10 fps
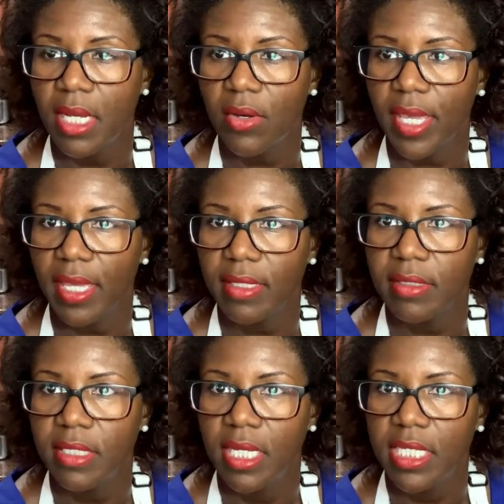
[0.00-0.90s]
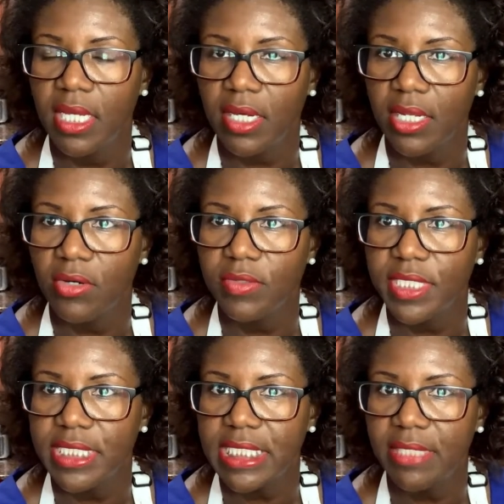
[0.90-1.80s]
Okay, y'all can
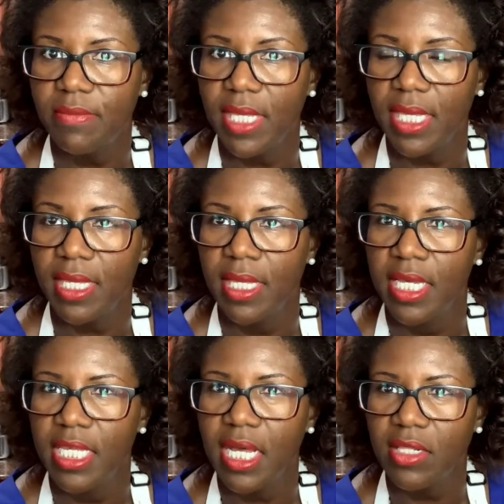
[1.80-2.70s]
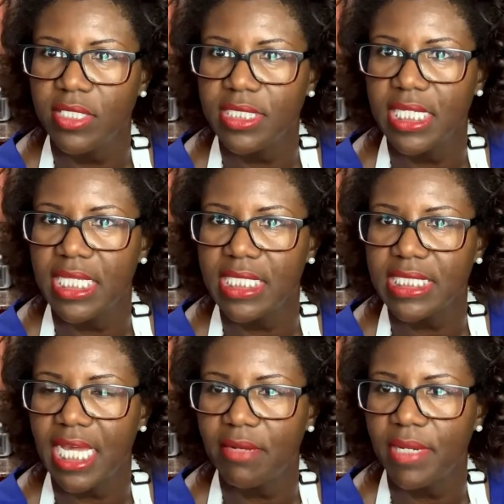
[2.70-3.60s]
only see me. Y'all aren't seeing the
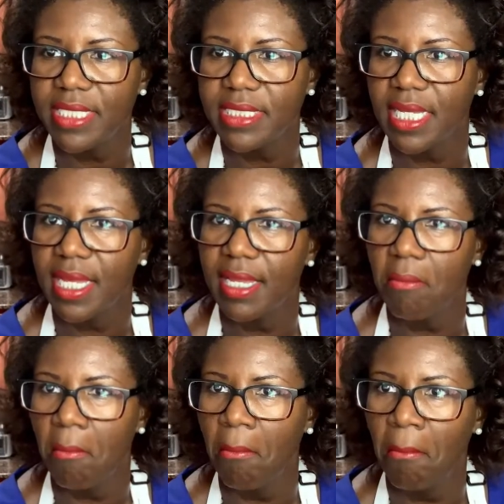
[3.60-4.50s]
side by side.